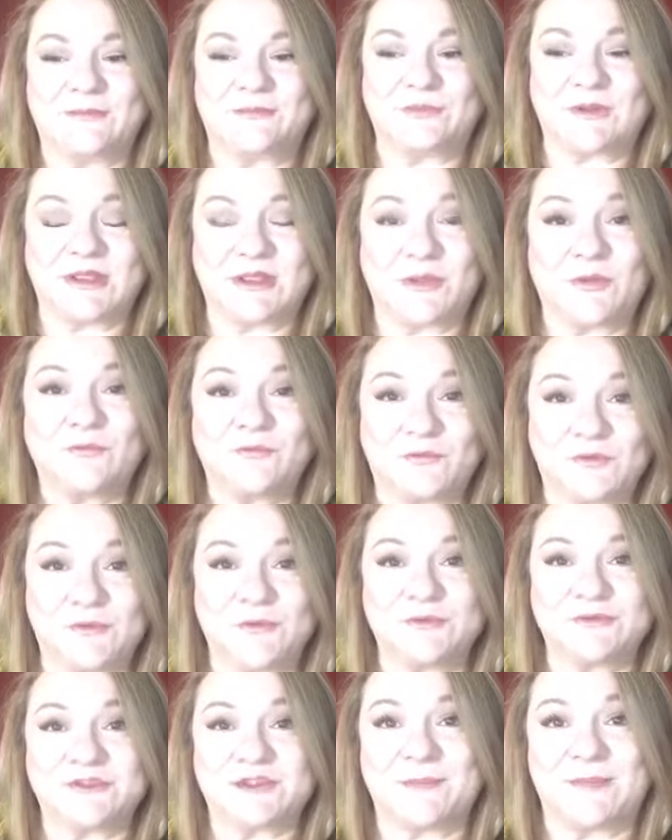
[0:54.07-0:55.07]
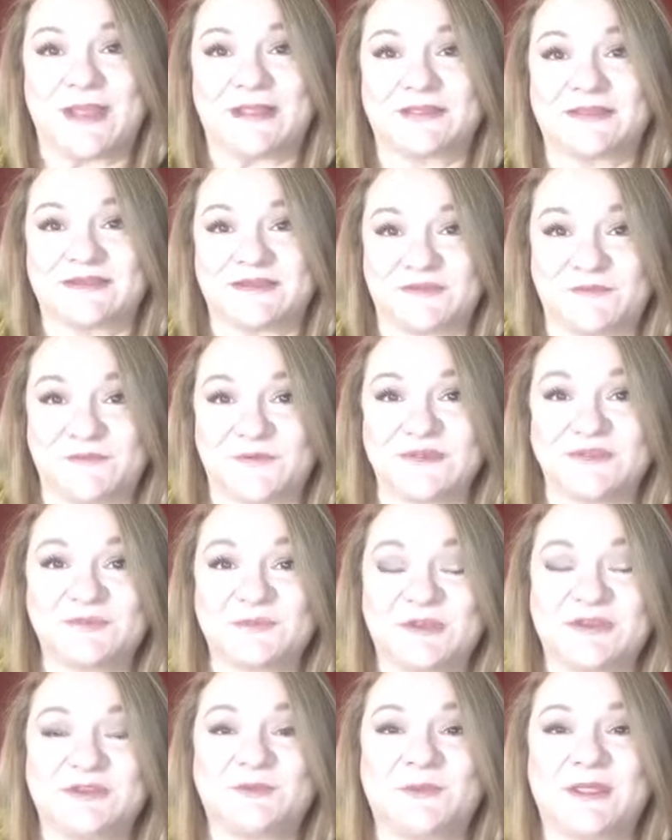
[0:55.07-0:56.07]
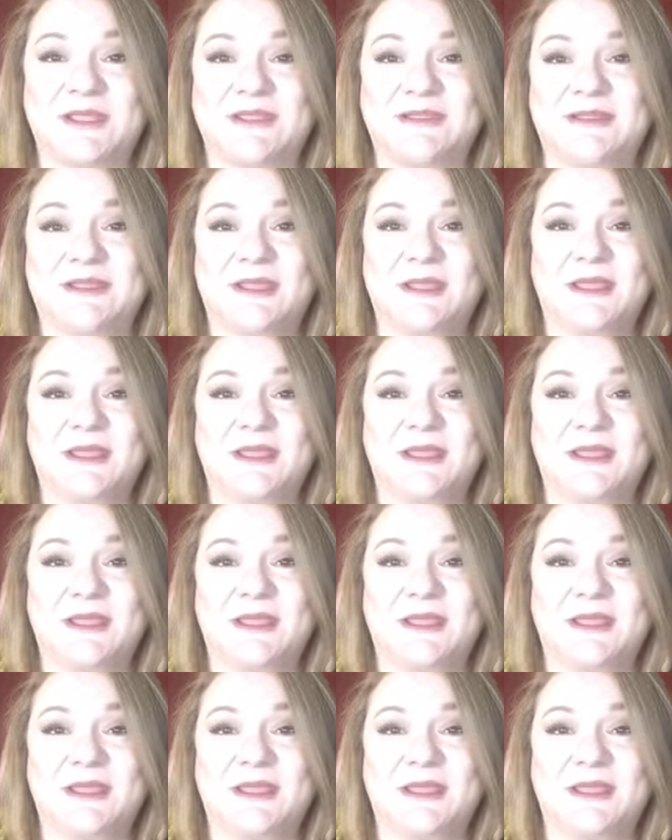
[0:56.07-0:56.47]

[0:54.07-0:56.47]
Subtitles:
really confused about the difference between